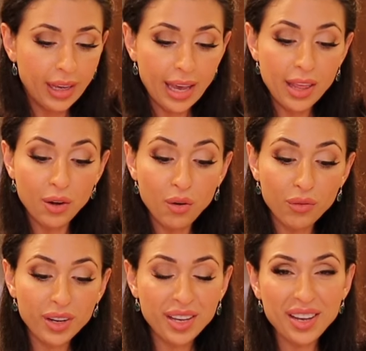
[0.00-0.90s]
And then
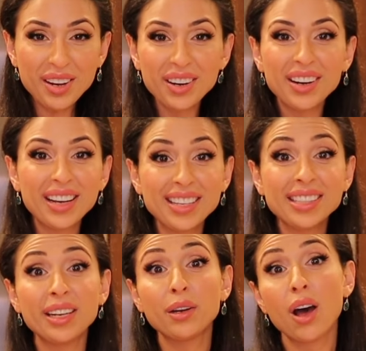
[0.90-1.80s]
over here is
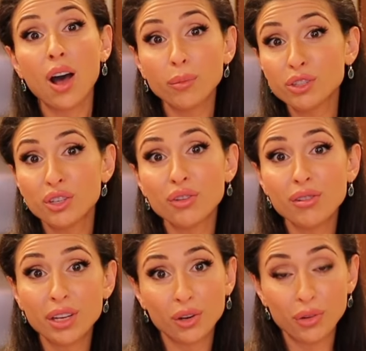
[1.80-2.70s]
an optional
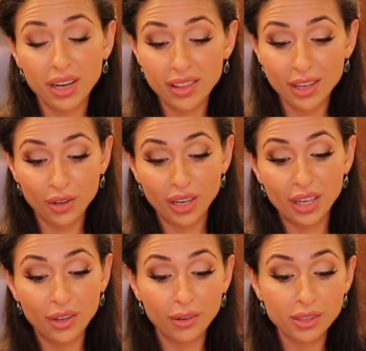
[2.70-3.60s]
ingredient that you
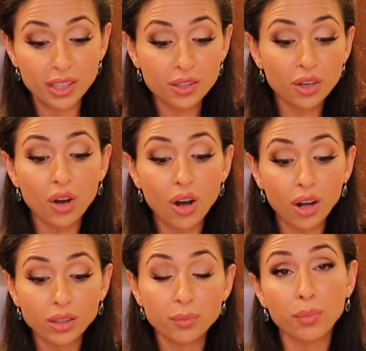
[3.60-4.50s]
can use. These are called